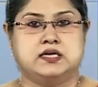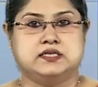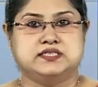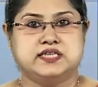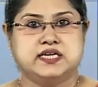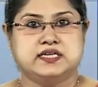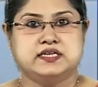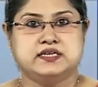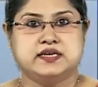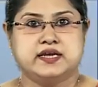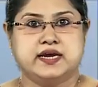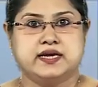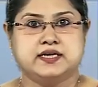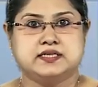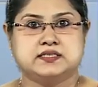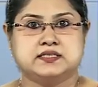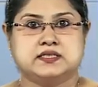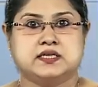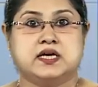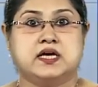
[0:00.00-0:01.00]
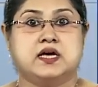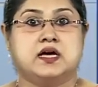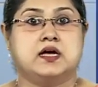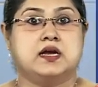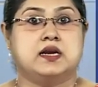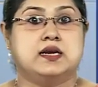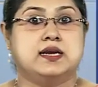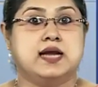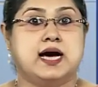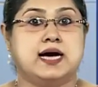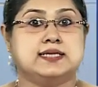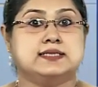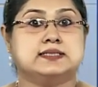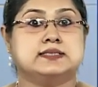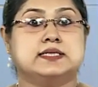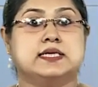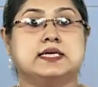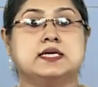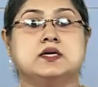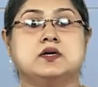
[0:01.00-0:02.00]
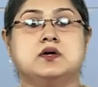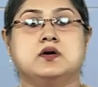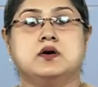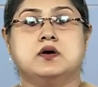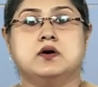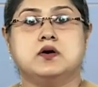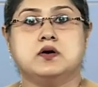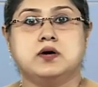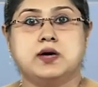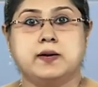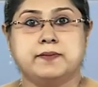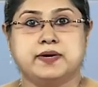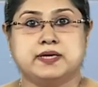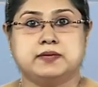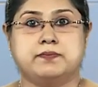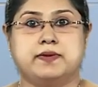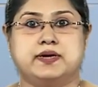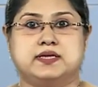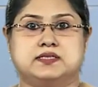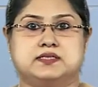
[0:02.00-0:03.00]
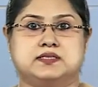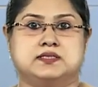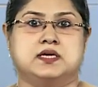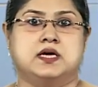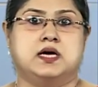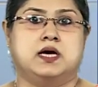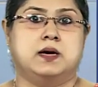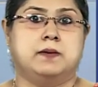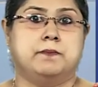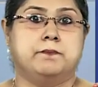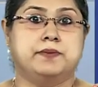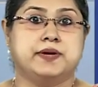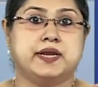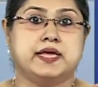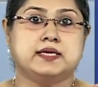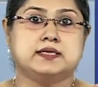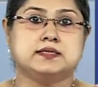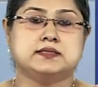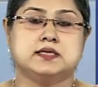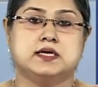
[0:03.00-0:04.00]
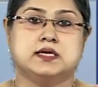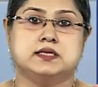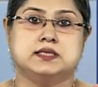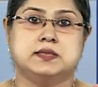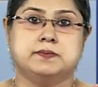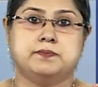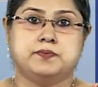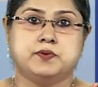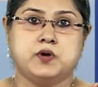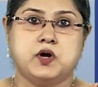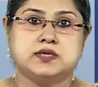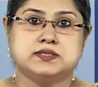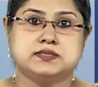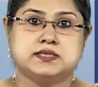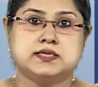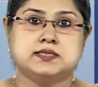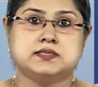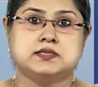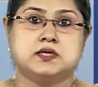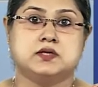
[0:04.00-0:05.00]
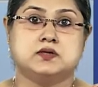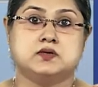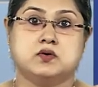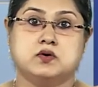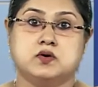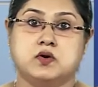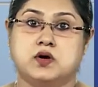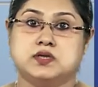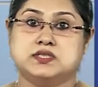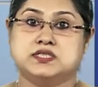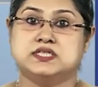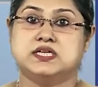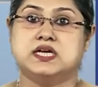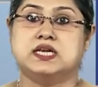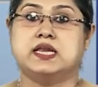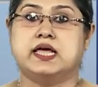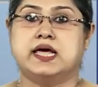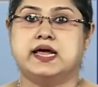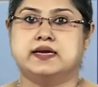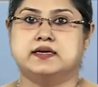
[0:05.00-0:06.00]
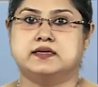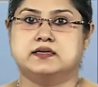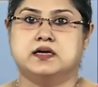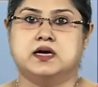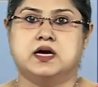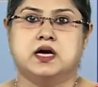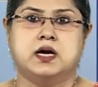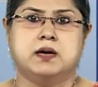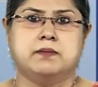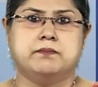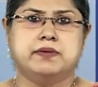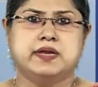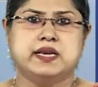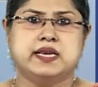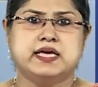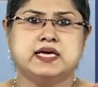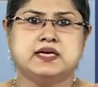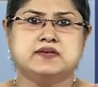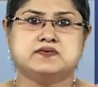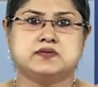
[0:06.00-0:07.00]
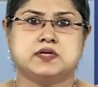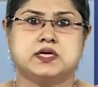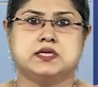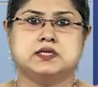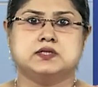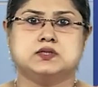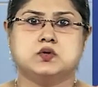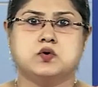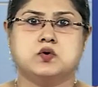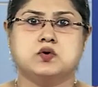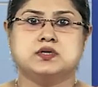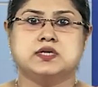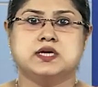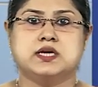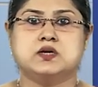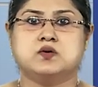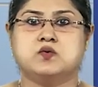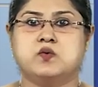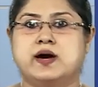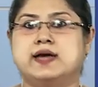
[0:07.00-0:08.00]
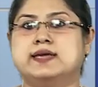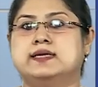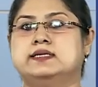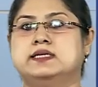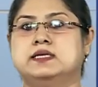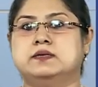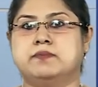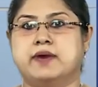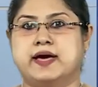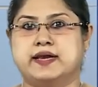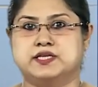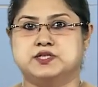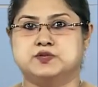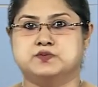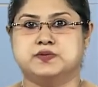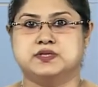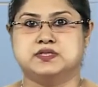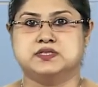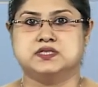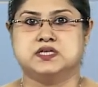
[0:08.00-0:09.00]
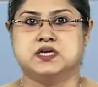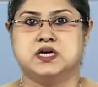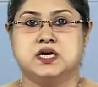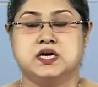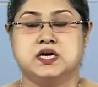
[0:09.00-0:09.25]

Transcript: generates lasting commitments, brings the process to logical end, believes in total quality management,